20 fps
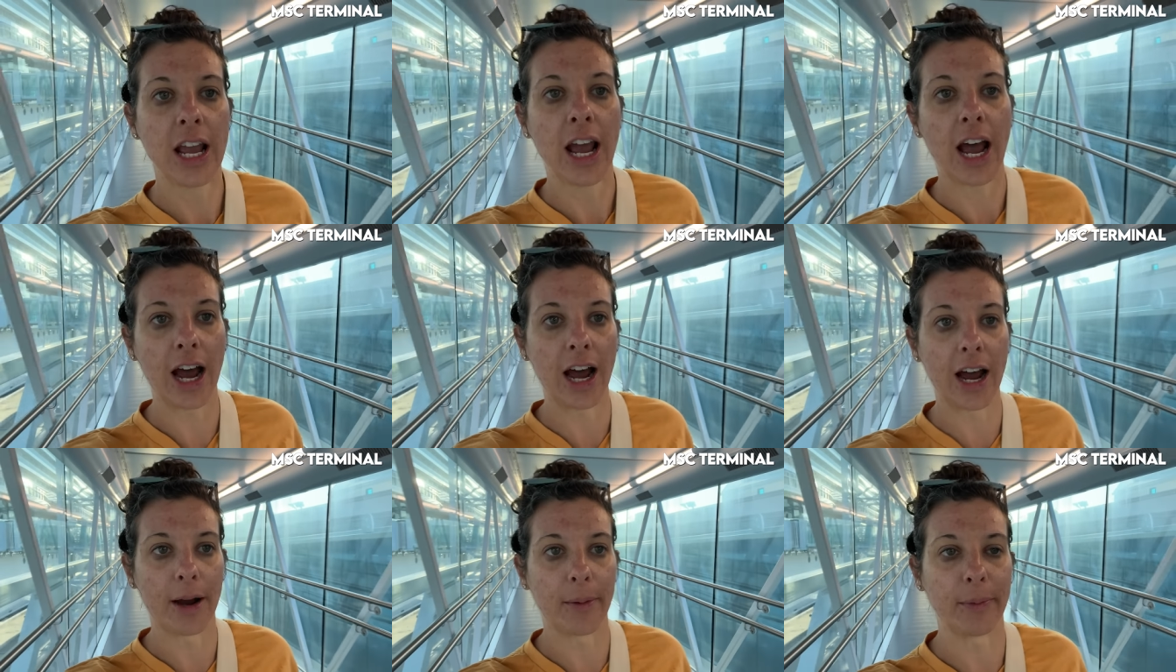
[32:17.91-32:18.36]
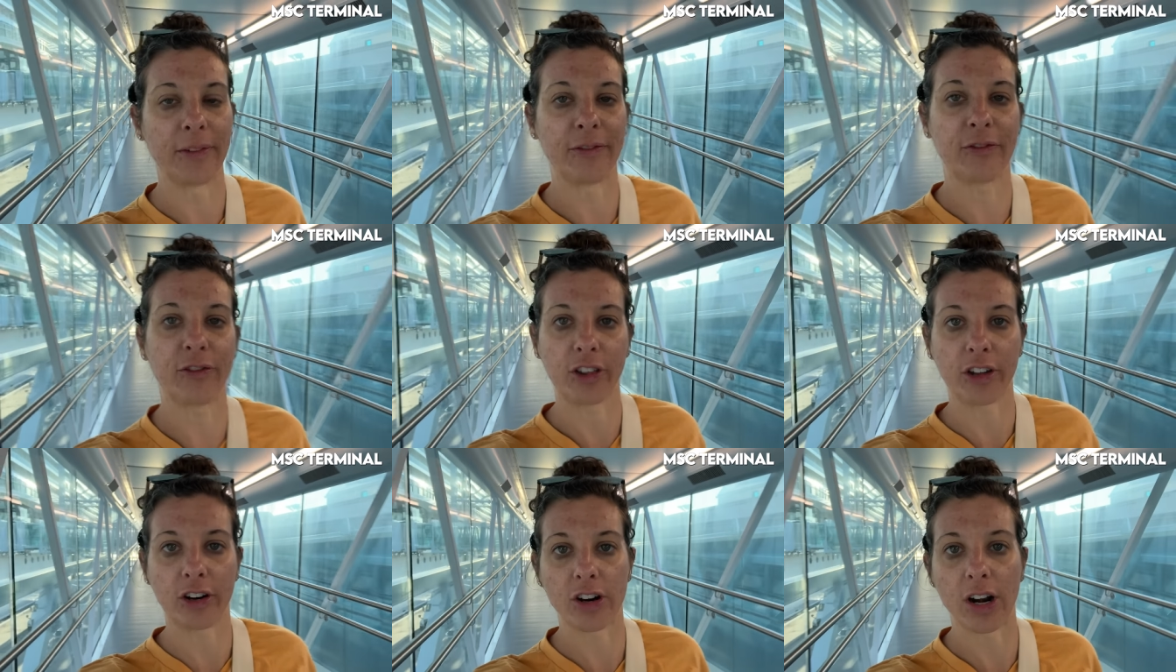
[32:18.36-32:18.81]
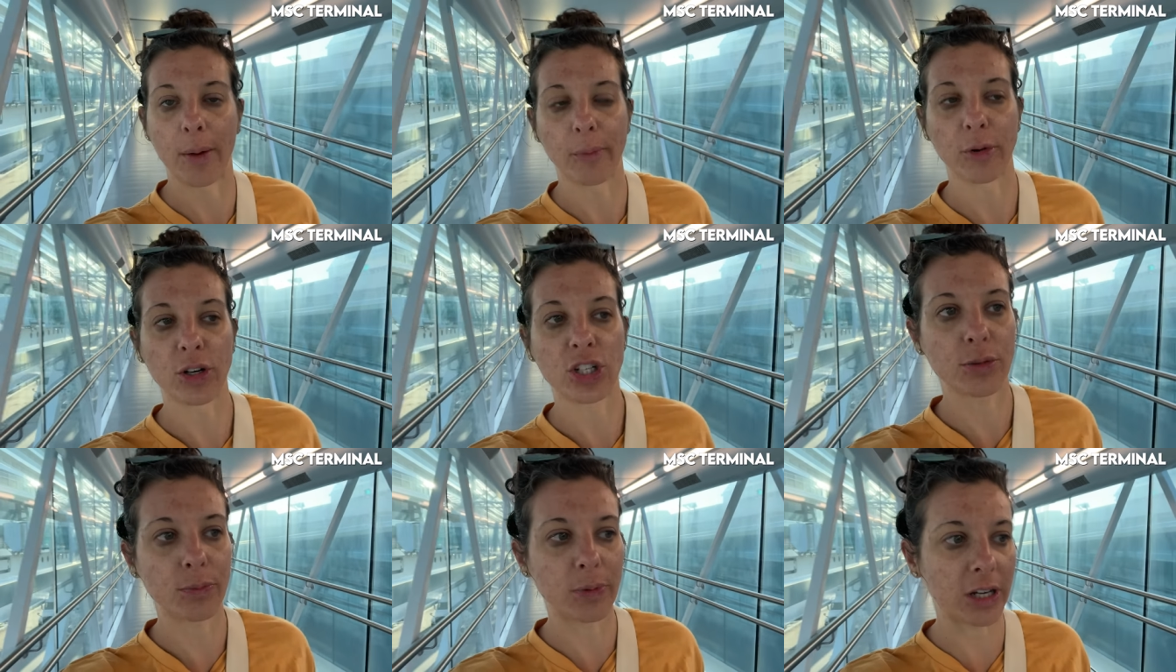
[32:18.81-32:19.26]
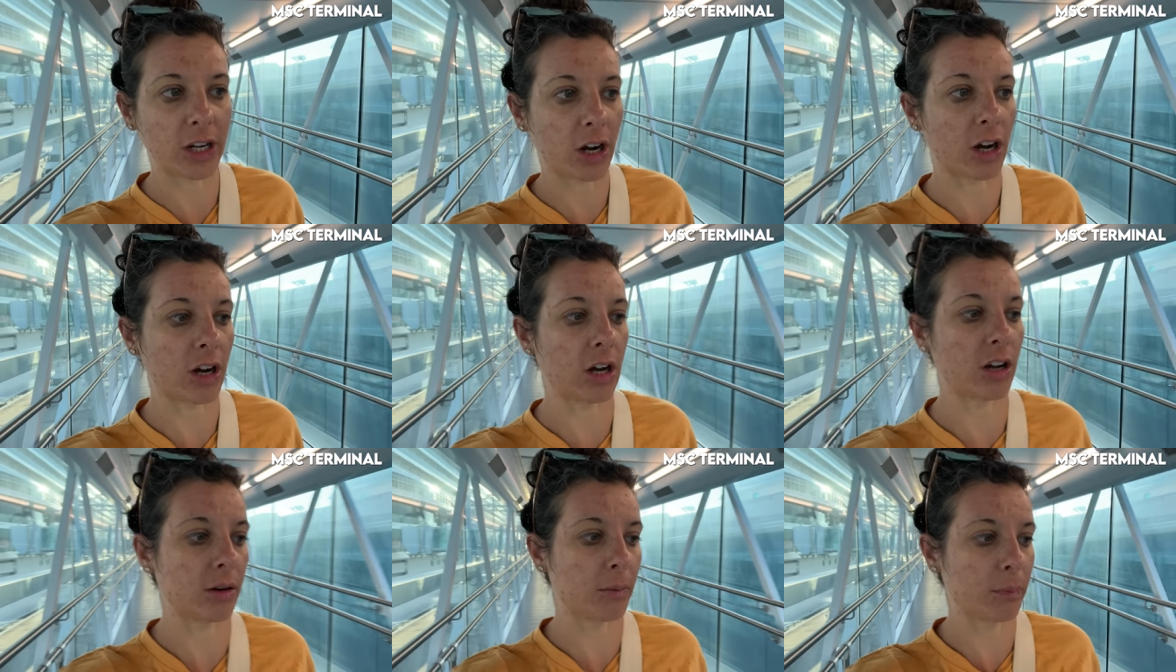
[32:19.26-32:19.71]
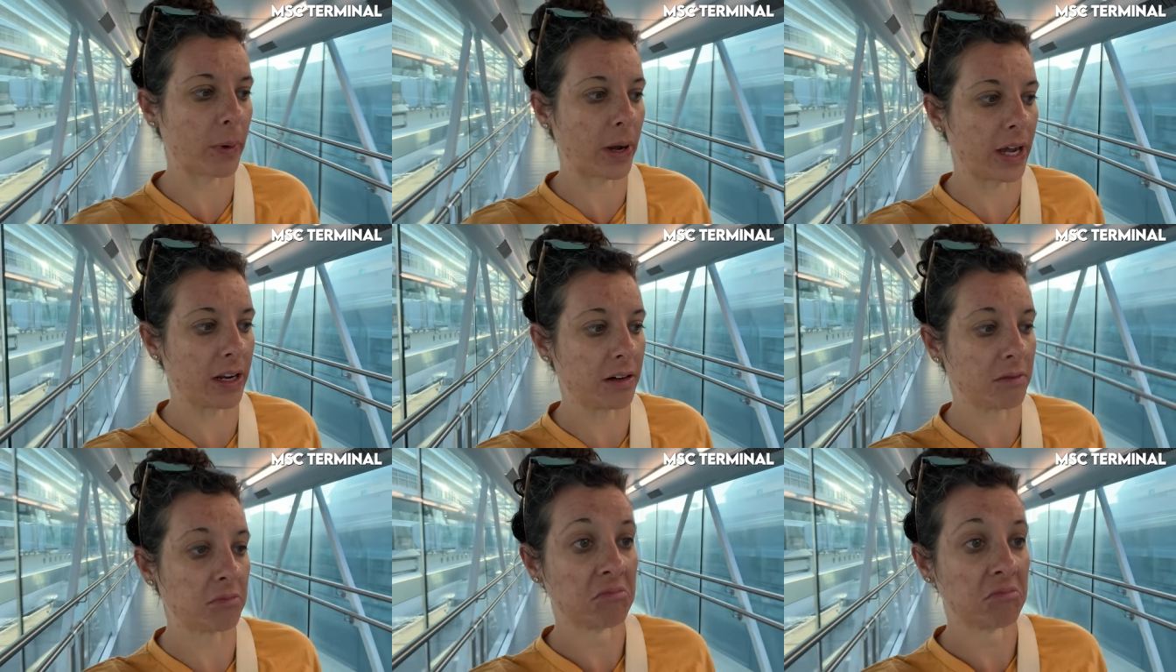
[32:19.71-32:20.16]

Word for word: um, and for their number to be called. But